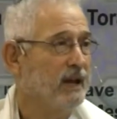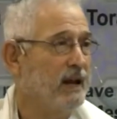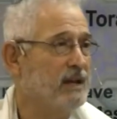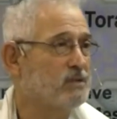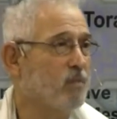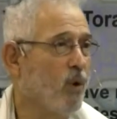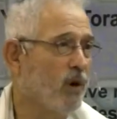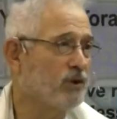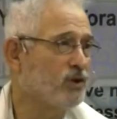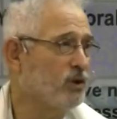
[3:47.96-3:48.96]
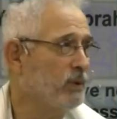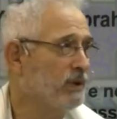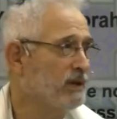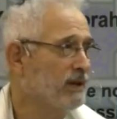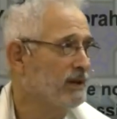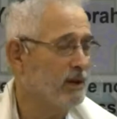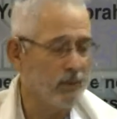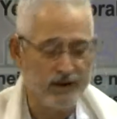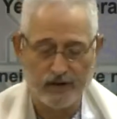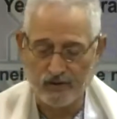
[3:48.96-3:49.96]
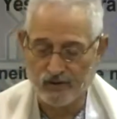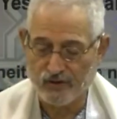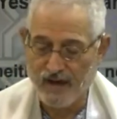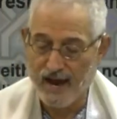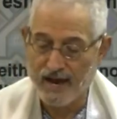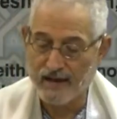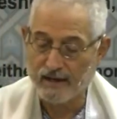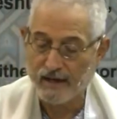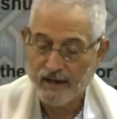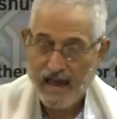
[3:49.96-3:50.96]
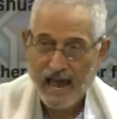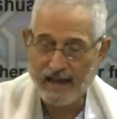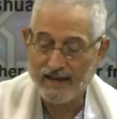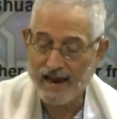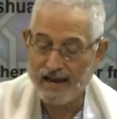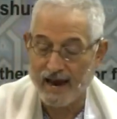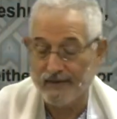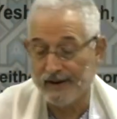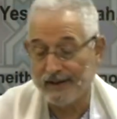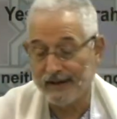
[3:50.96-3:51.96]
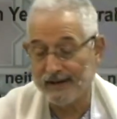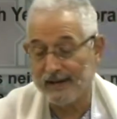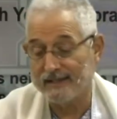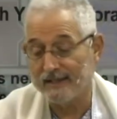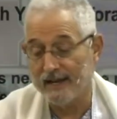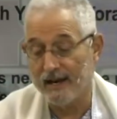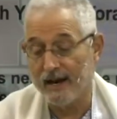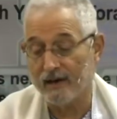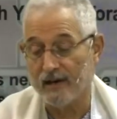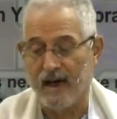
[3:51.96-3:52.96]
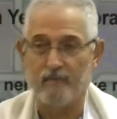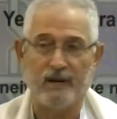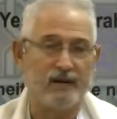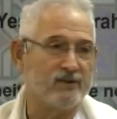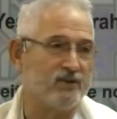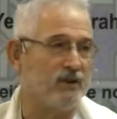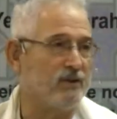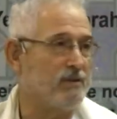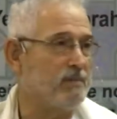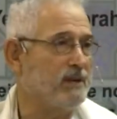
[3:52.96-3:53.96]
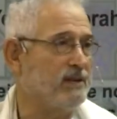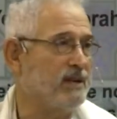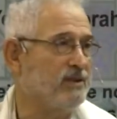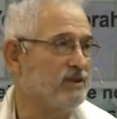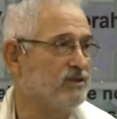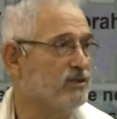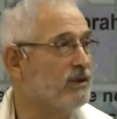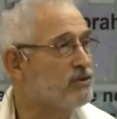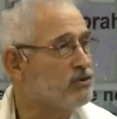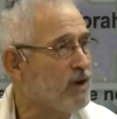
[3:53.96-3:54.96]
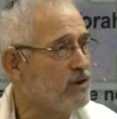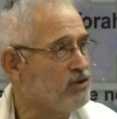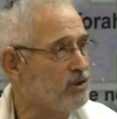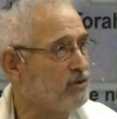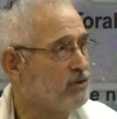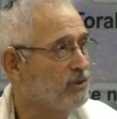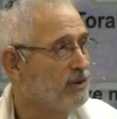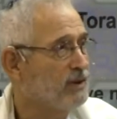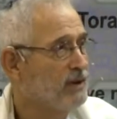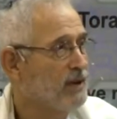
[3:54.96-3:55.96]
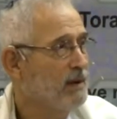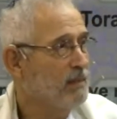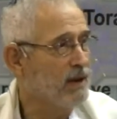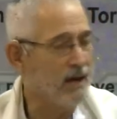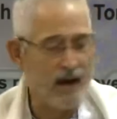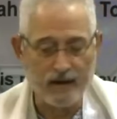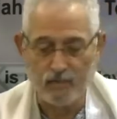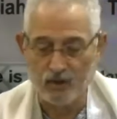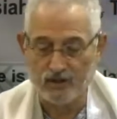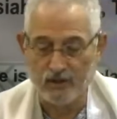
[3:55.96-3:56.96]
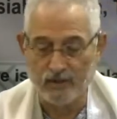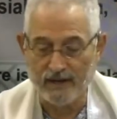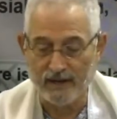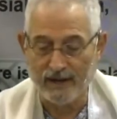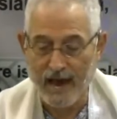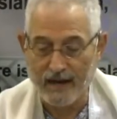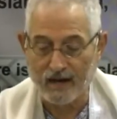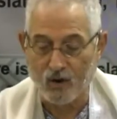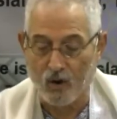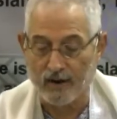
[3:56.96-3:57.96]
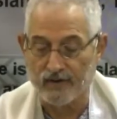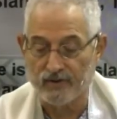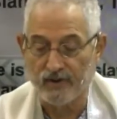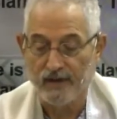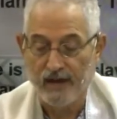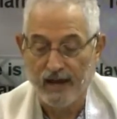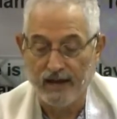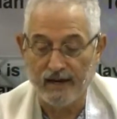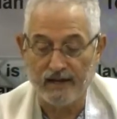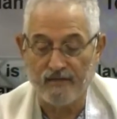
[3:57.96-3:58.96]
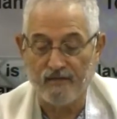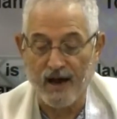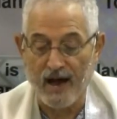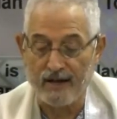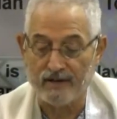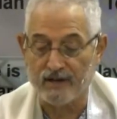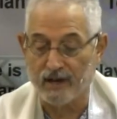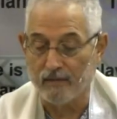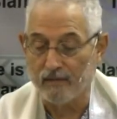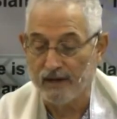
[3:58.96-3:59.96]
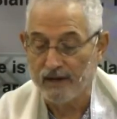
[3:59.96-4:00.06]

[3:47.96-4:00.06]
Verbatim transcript: It has more to it than we understand, and yet everything that's in there can be considered to be teachings or instructions. But God puts them into categories, and He defines them.